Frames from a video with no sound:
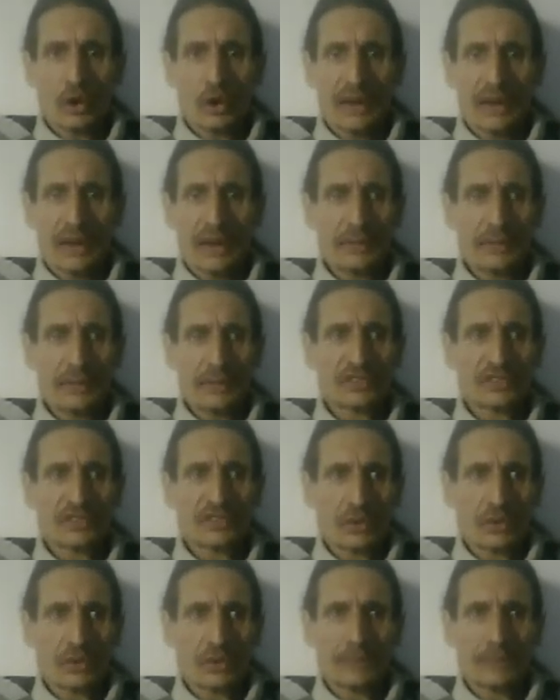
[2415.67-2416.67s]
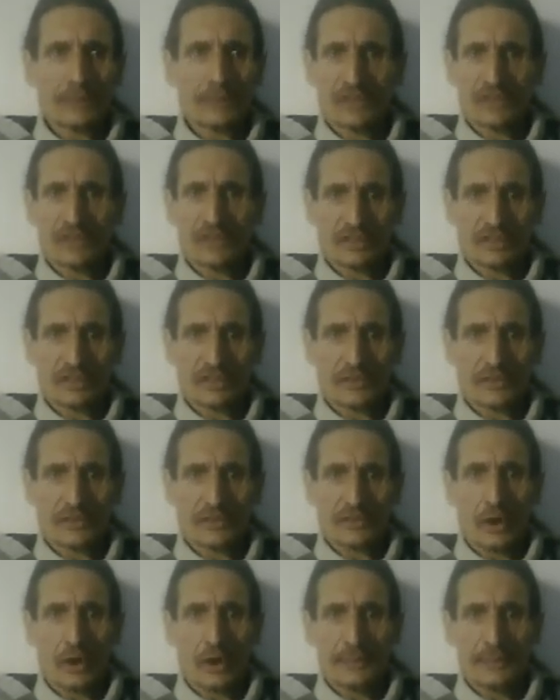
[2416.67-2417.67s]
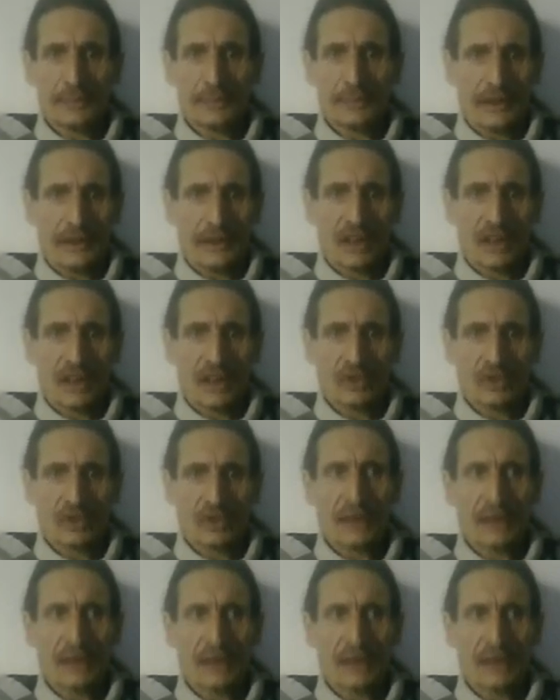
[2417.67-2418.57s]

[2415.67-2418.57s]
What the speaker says: came into the processes of law up and down the country.